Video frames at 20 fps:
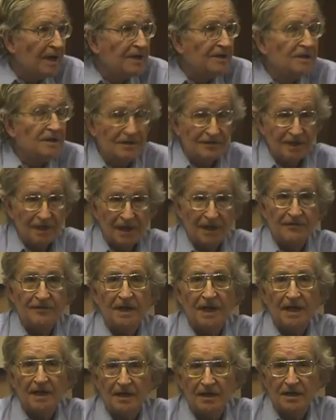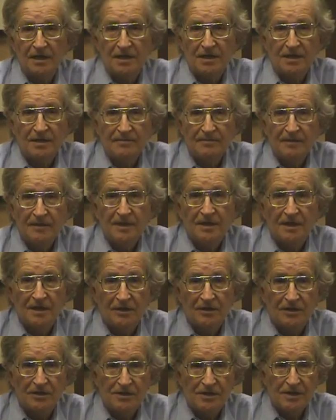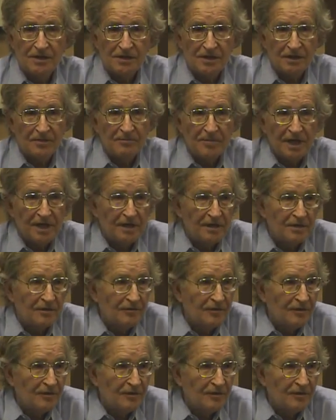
is a competitor for the prize. I'm not aware of it.